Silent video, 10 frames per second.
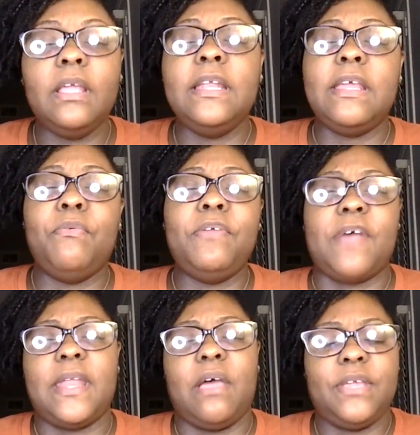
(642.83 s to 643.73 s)
And then we
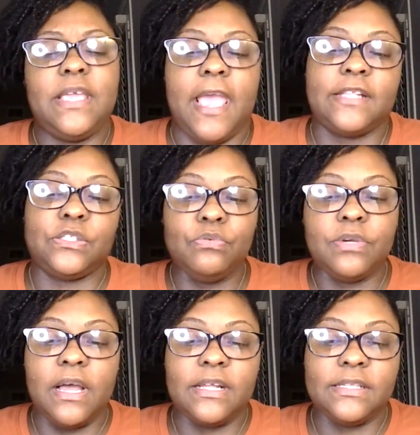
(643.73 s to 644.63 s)
find out he had 2
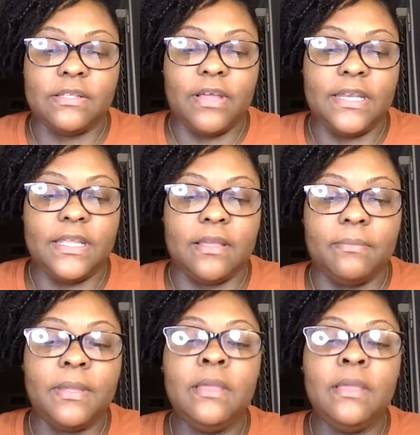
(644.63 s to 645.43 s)
guns on him.